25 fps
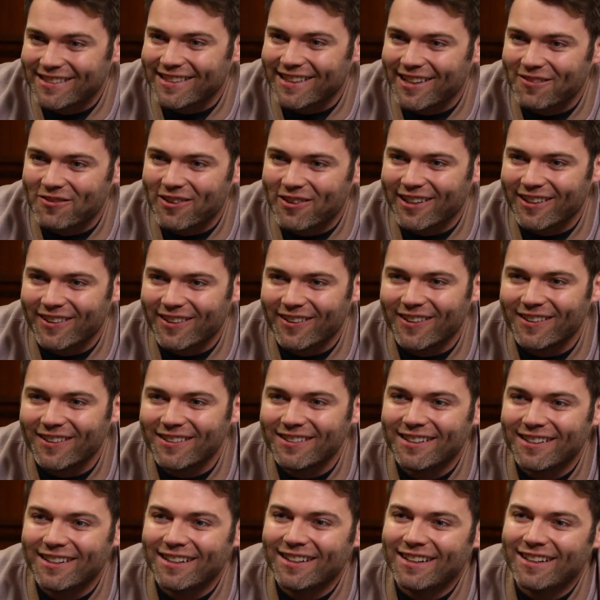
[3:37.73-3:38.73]
that we can all,
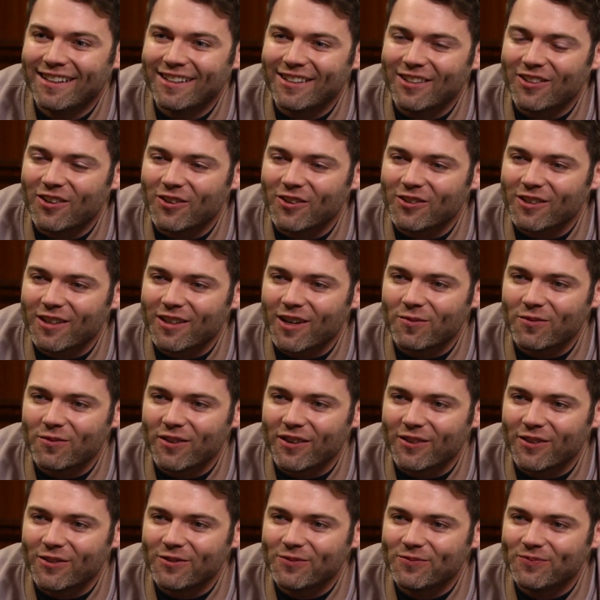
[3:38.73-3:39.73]
you know, look up
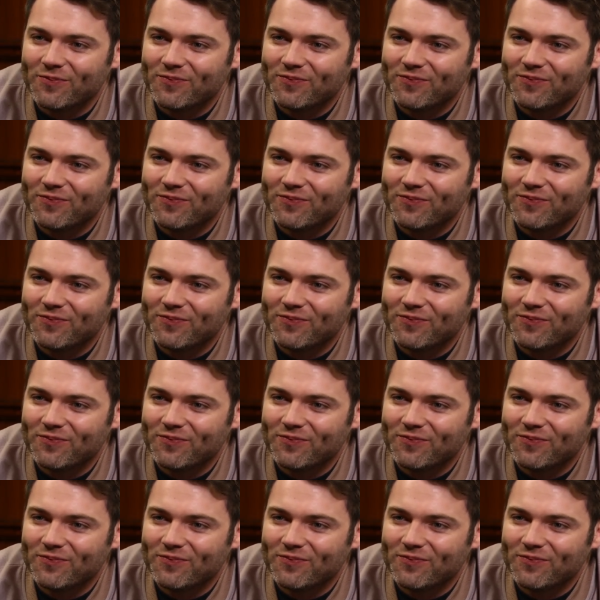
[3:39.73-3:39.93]
to. The